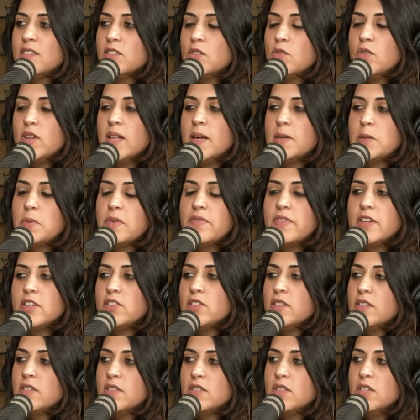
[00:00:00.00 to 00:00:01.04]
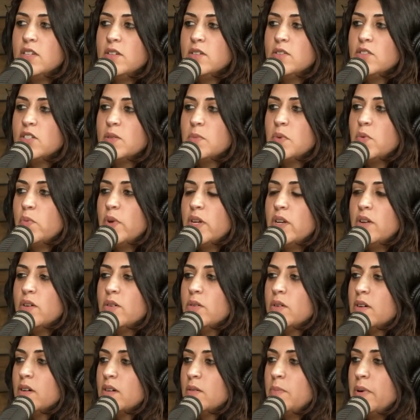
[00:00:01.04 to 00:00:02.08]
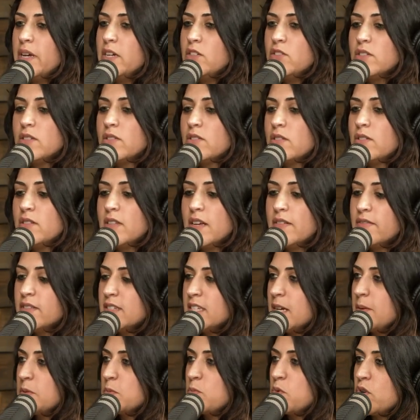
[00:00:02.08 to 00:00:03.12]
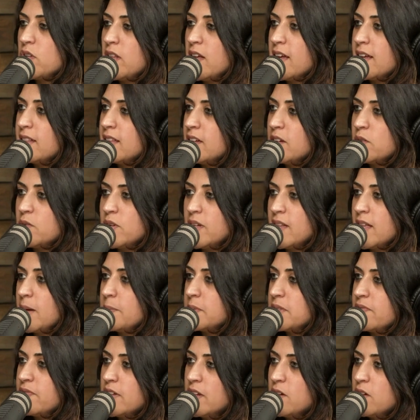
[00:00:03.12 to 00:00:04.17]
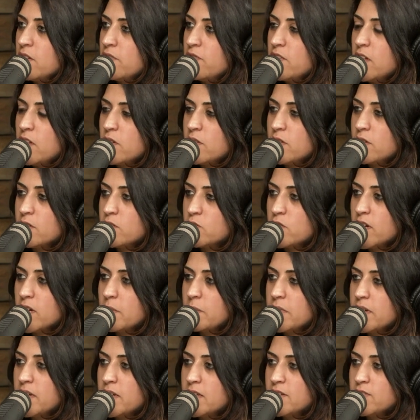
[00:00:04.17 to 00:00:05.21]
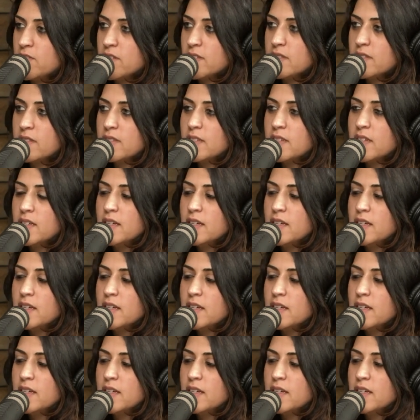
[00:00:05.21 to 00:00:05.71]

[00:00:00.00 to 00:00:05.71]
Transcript: So relapse prevention is huge. I mean, we know patients are 11 times more likely to relapse if they don't follow those recommendations.